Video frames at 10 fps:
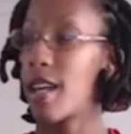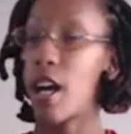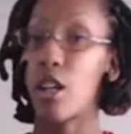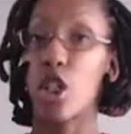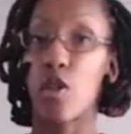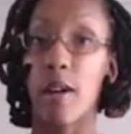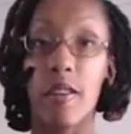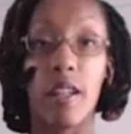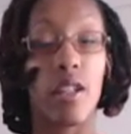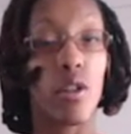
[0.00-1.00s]
how to
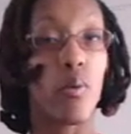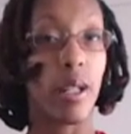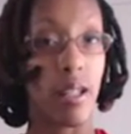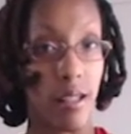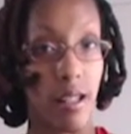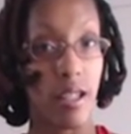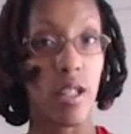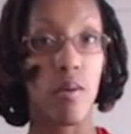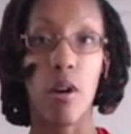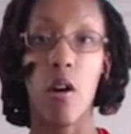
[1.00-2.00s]
strengthen your weaknesses,
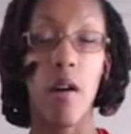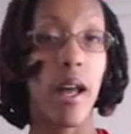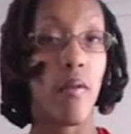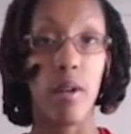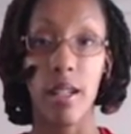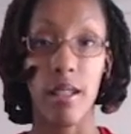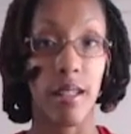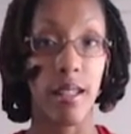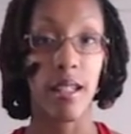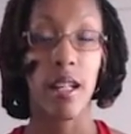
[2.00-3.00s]
because we all have
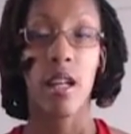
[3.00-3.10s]
weaknesses.